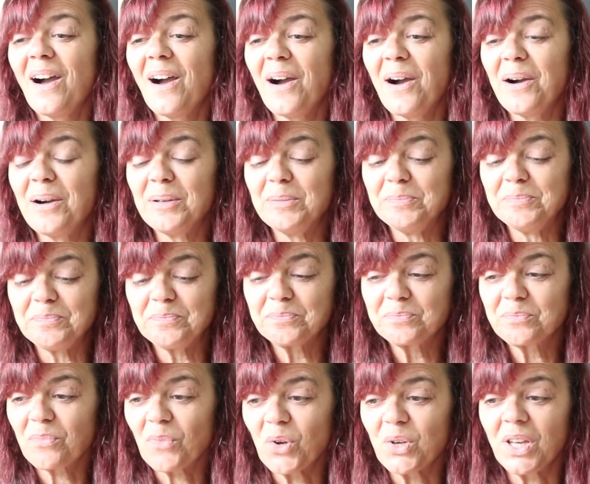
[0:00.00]

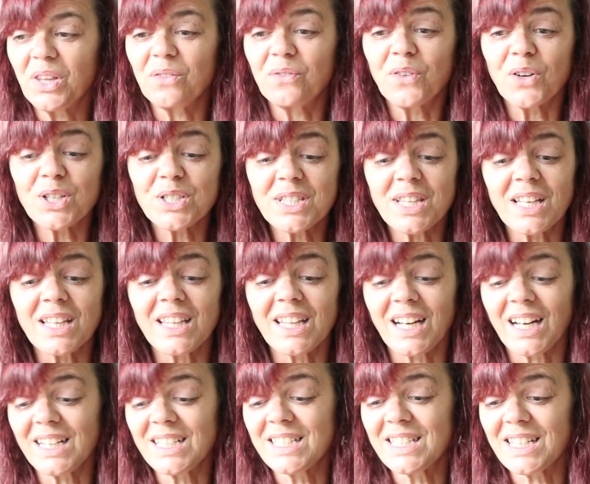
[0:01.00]
um, okay, the first thing that
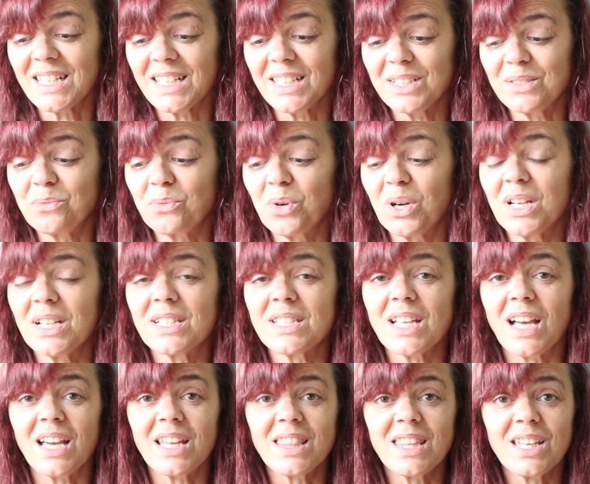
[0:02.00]
I did was
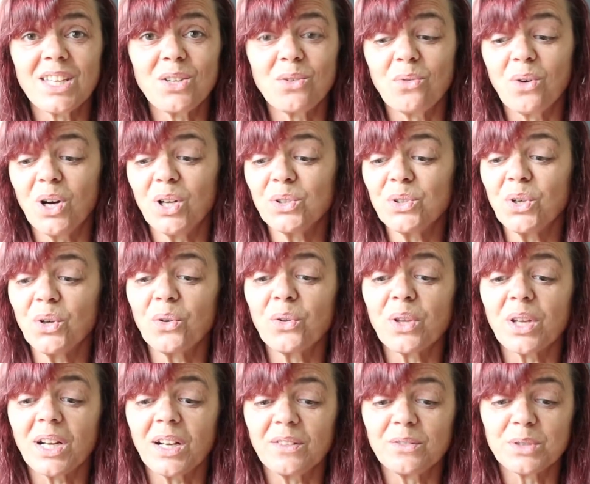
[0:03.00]
I think you all know
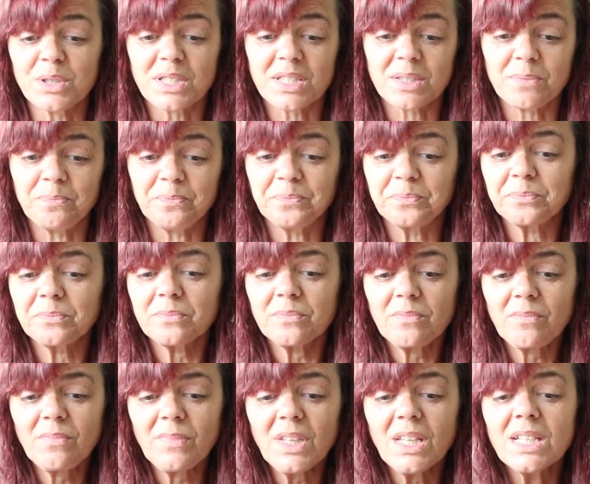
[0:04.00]
that I was
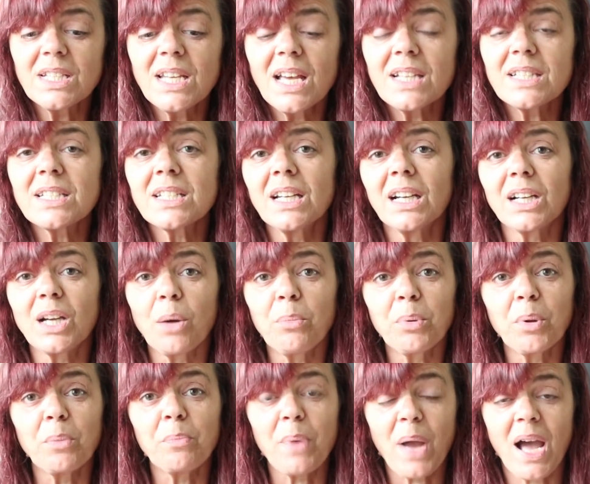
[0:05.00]
testing a
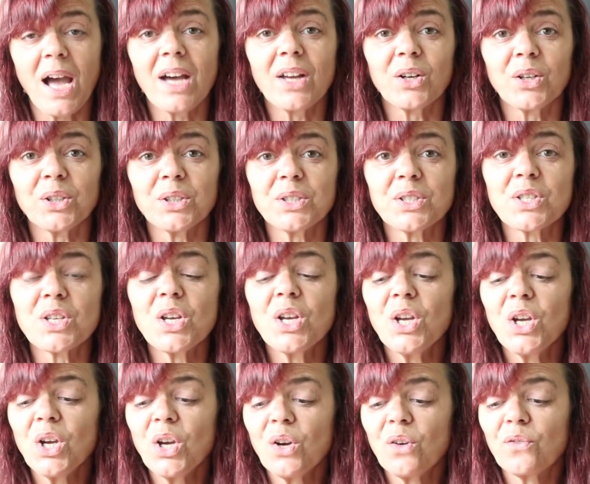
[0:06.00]
couple of patterns
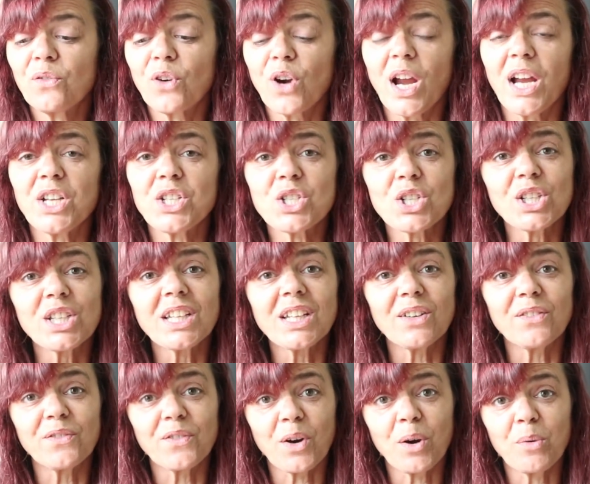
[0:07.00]
for
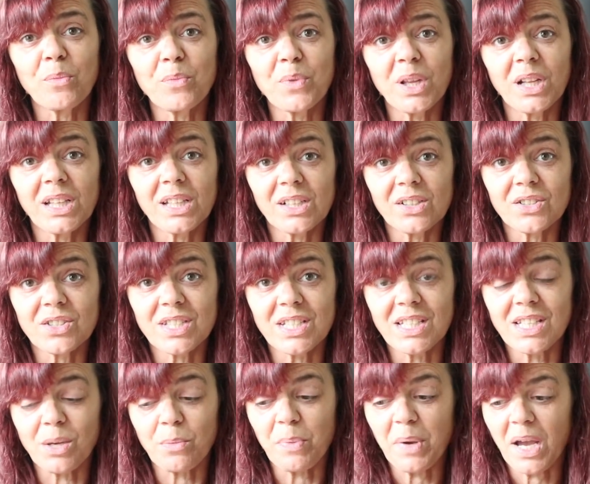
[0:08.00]
Angelia from the Little
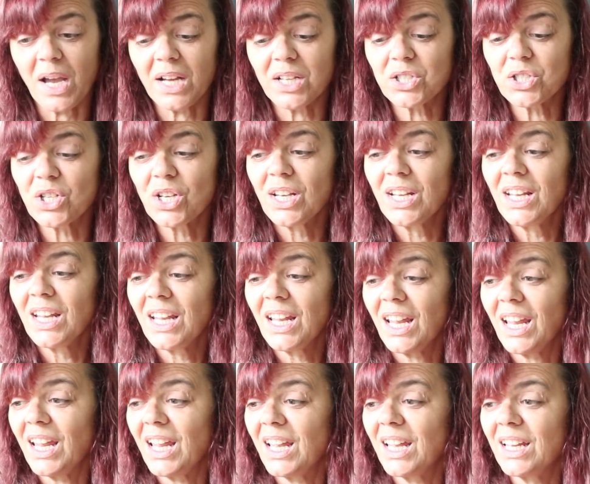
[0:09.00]
Xenia patch
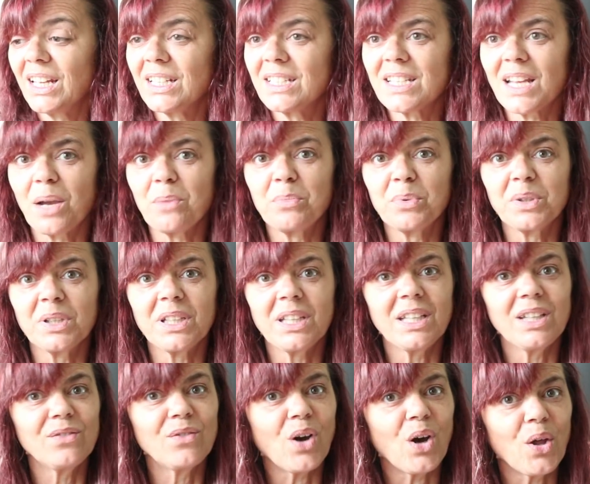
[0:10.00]
and I
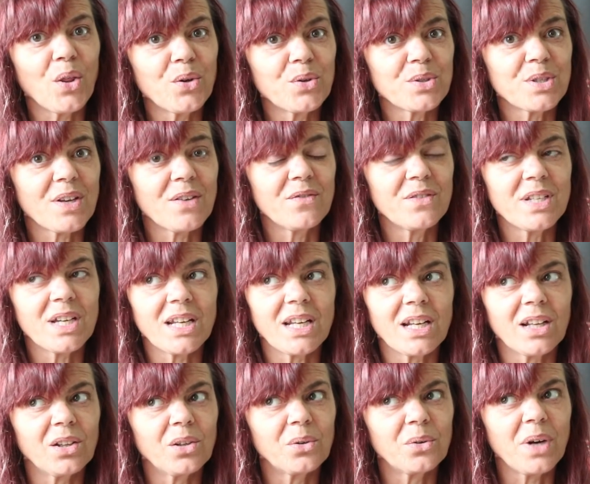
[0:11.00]
believe others have done
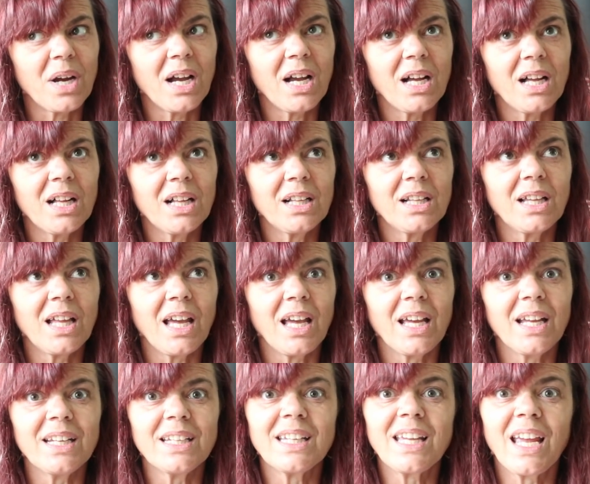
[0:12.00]
it, Laurel
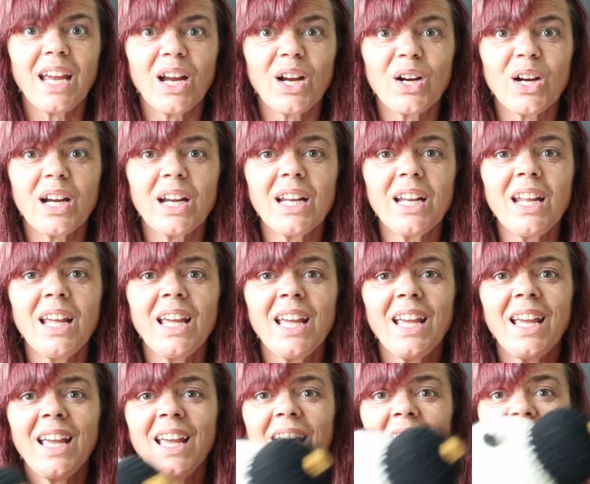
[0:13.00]
and Karen
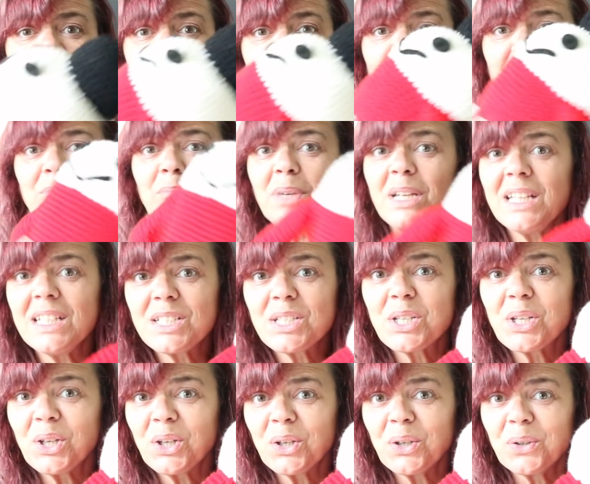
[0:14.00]
and me
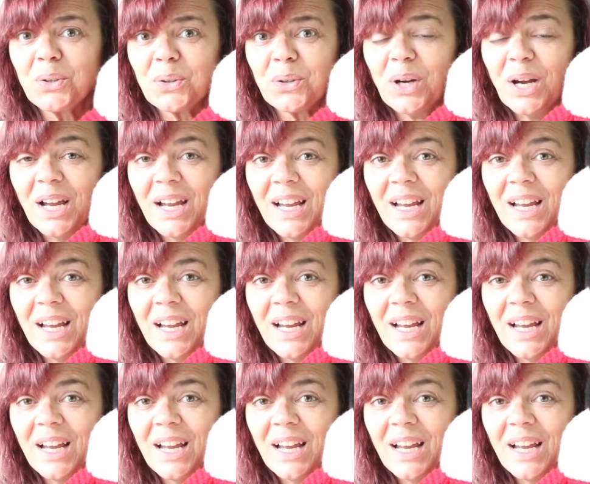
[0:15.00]
too.